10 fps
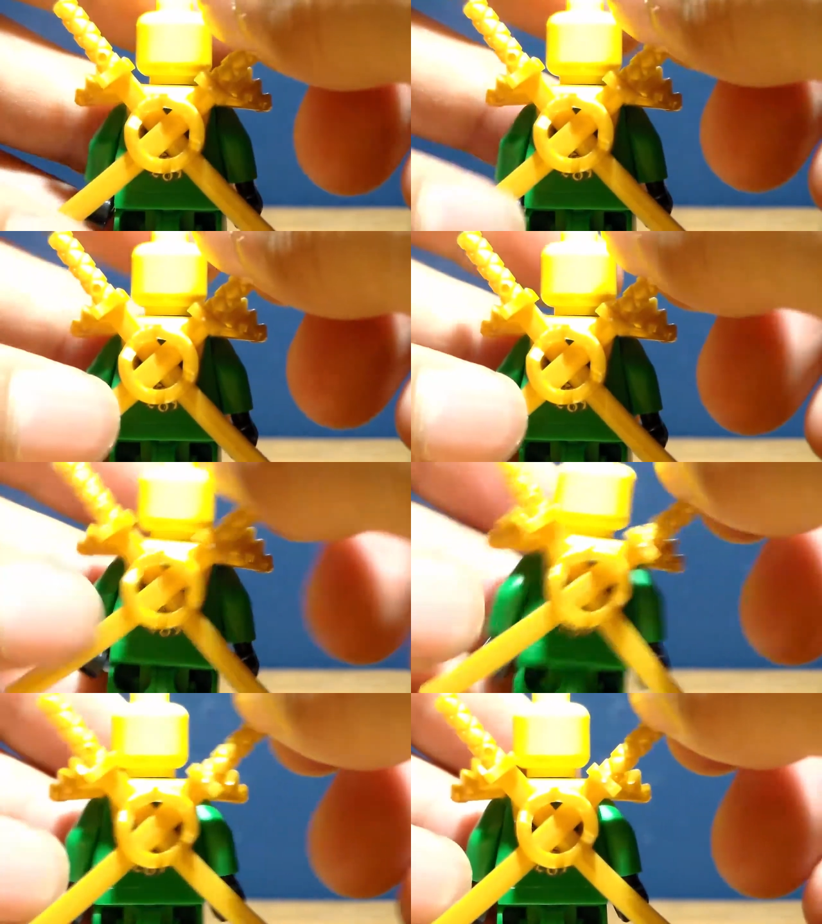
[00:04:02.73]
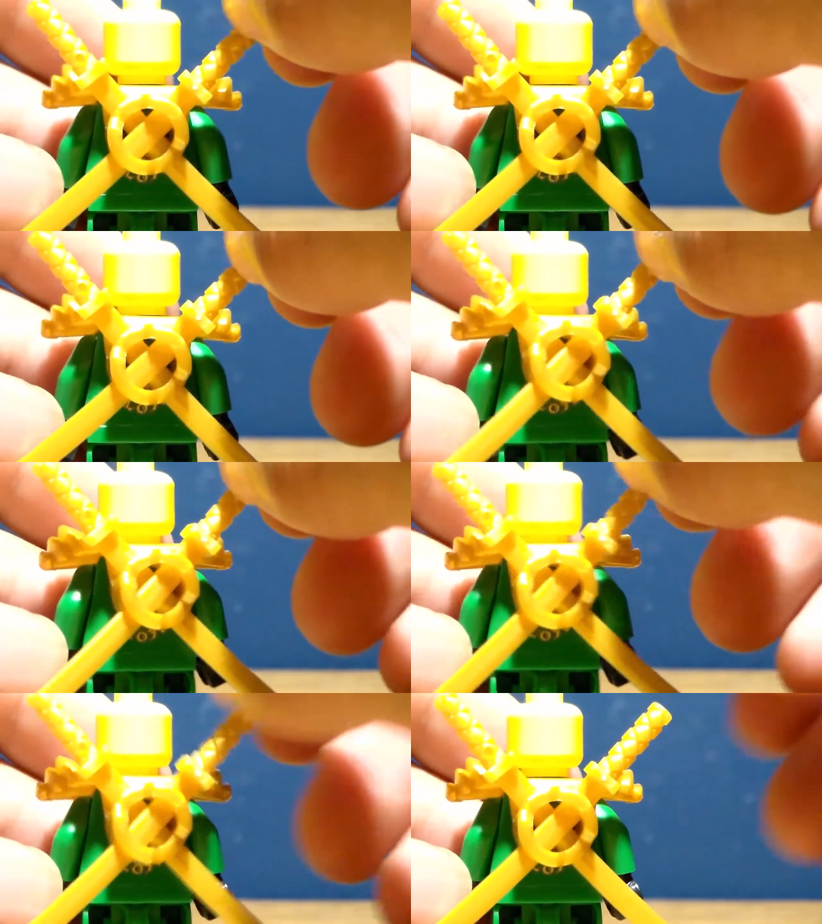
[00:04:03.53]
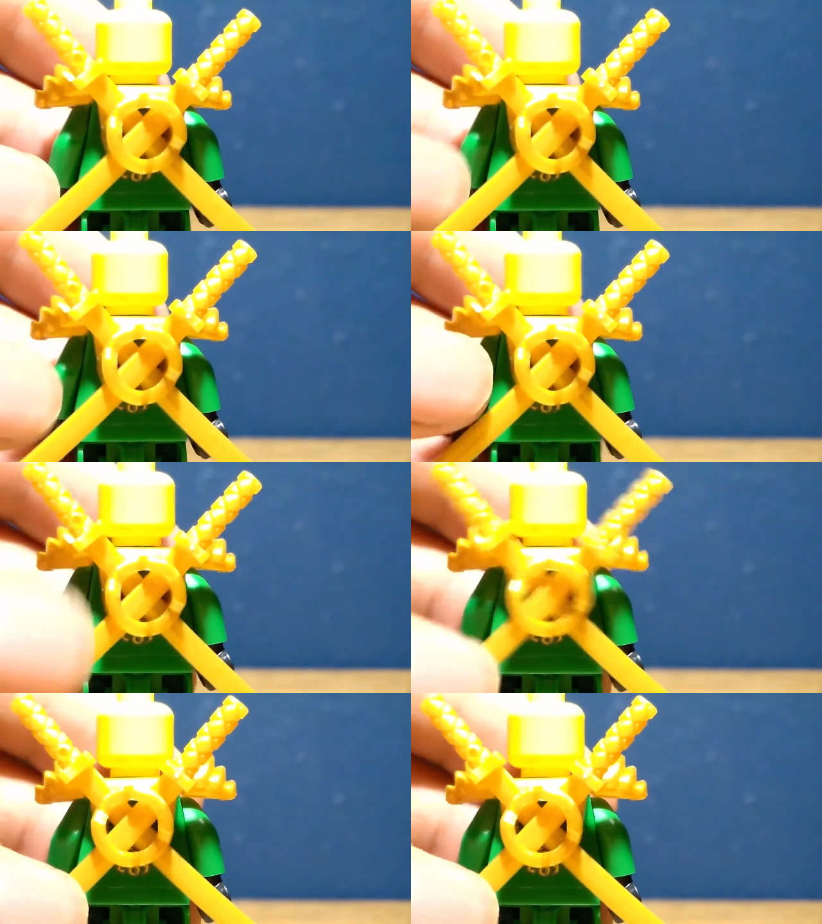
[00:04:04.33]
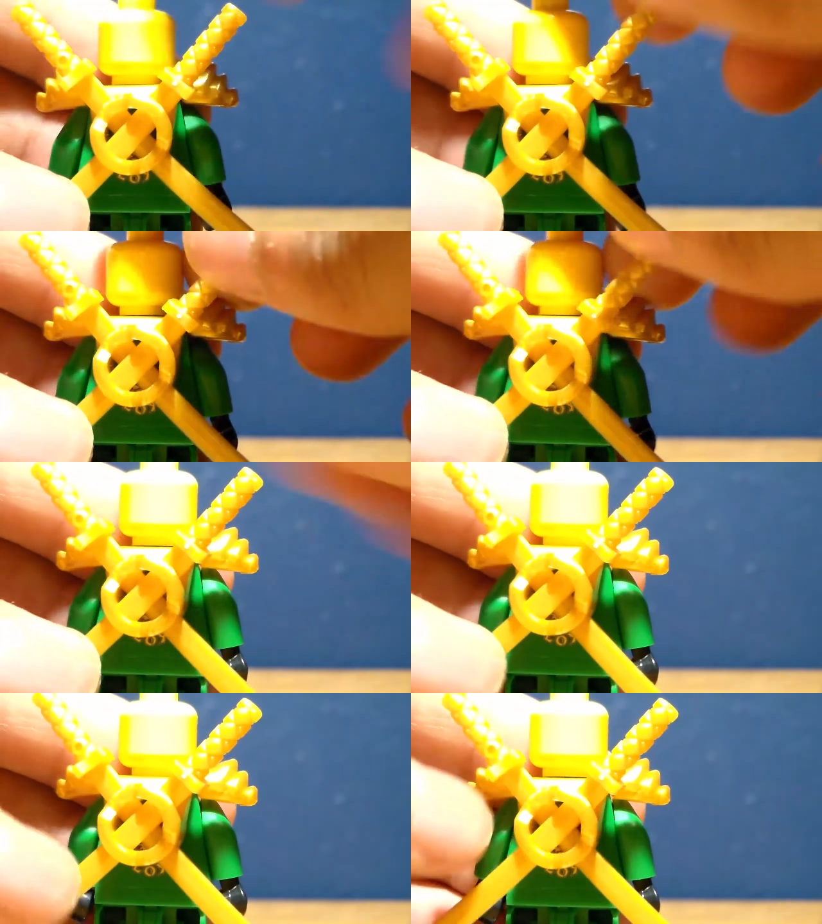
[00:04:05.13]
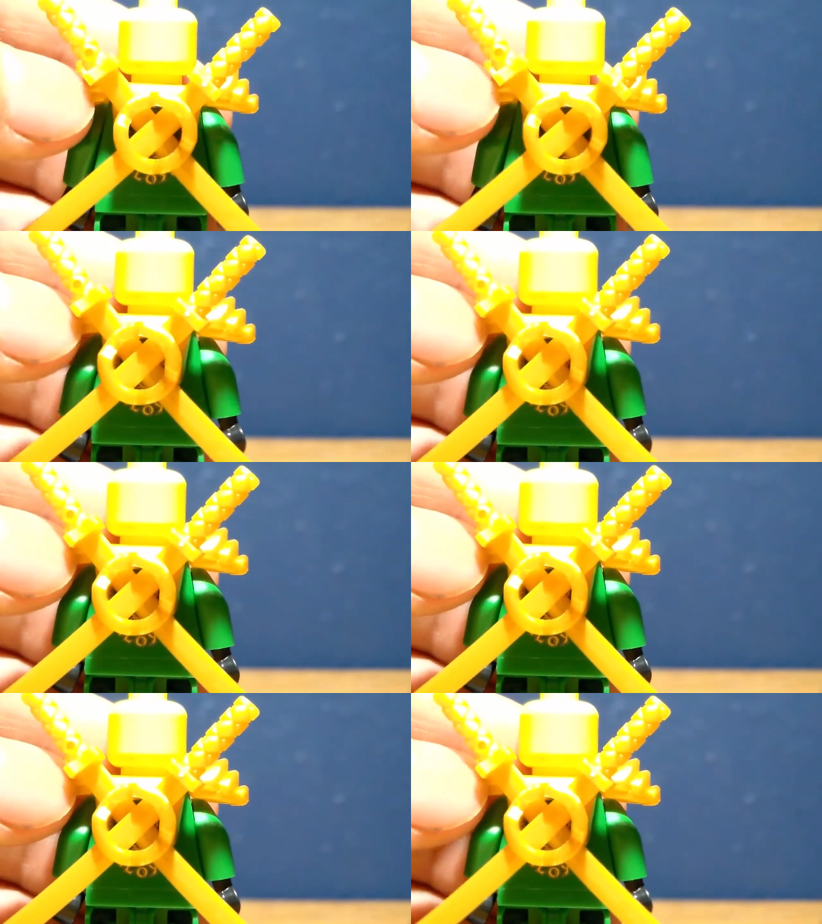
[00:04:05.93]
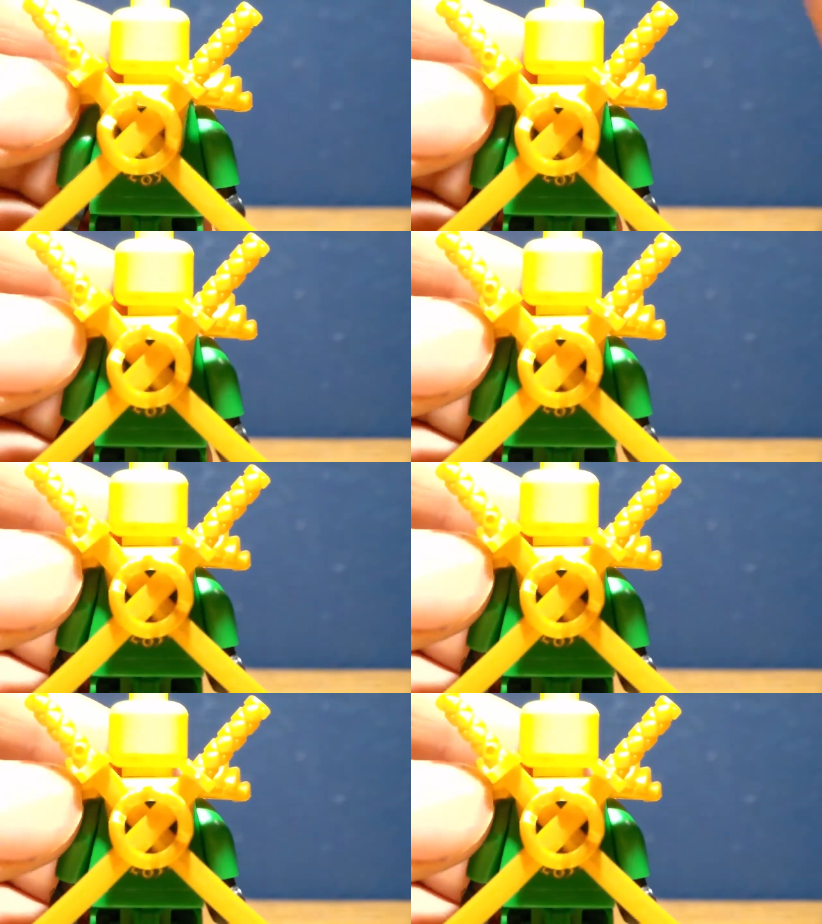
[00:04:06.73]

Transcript: No face is visible, so there are no lips to read.